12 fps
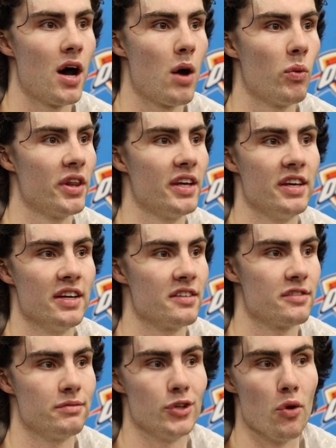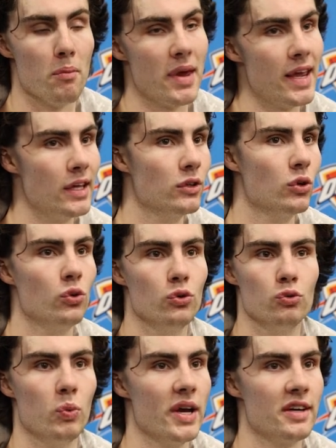uh, whether he hits you know me,
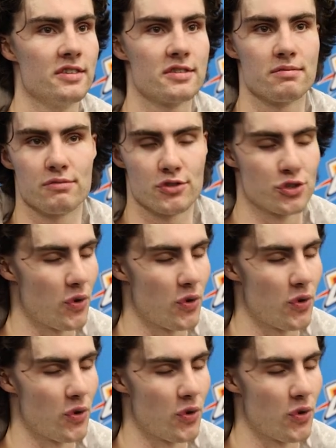Lou, Wiggs.